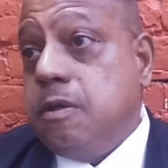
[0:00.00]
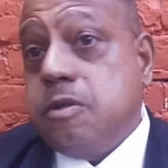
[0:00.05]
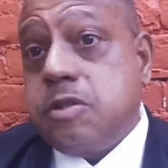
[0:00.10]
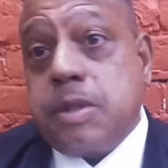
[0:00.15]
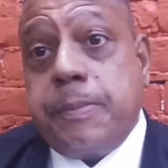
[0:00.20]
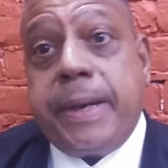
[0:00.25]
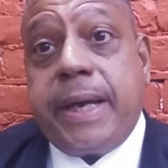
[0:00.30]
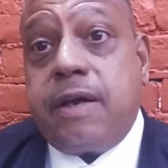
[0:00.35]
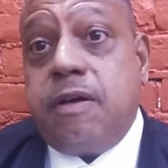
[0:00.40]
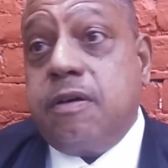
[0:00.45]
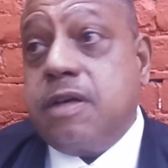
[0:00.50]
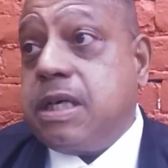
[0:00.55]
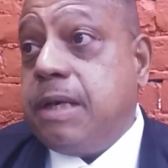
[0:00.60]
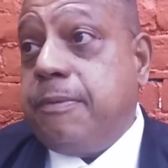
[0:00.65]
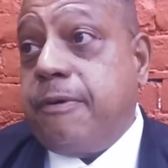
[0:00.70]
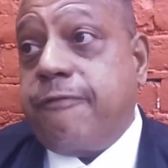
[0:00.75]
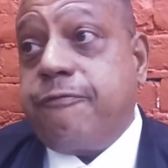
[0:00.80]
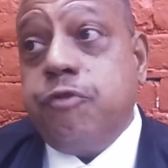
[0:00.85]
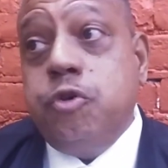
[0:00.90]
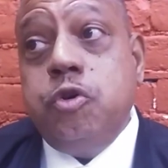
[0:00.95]
Somebody going to come
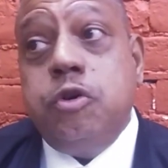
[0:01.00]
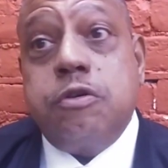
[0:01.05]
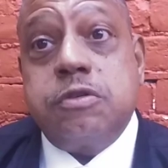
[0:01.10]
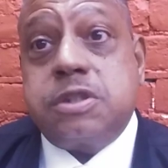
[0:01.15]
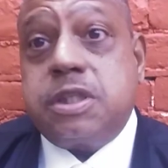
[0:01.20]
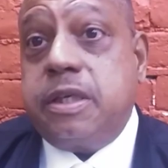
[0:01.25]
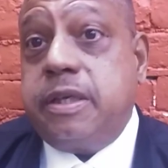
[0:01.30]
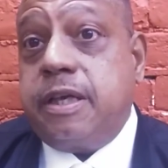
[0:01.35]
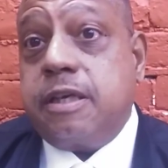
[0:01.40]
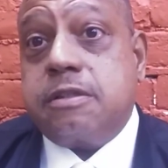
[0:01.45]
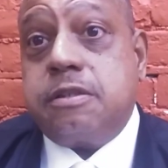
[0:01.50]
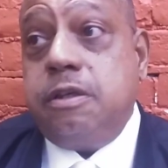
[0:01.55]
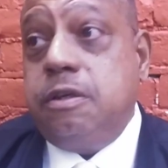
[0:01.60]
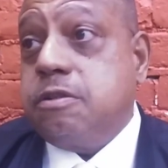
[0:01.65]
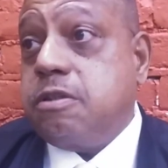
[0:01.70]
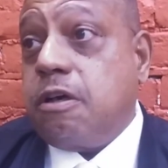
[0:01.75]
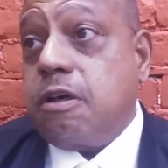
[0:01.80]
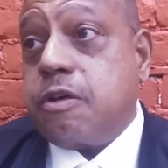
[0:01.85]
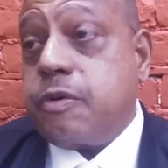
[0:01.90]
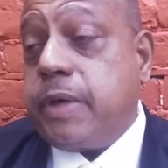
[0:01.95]
up, fool going to sit next to you
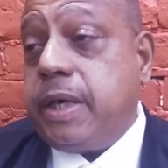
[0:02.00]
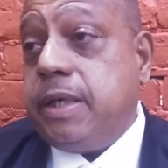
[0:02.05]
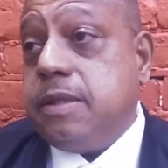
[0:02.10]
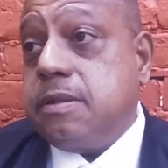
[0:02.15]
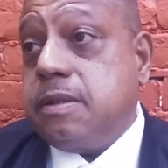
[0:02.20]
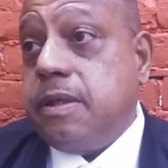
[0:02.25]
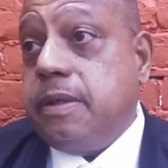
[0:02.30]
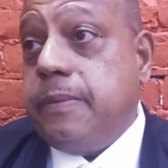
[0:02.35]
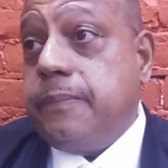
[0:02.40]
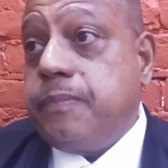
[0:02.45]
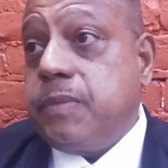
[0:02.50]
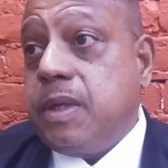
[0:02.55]
and talk crazy.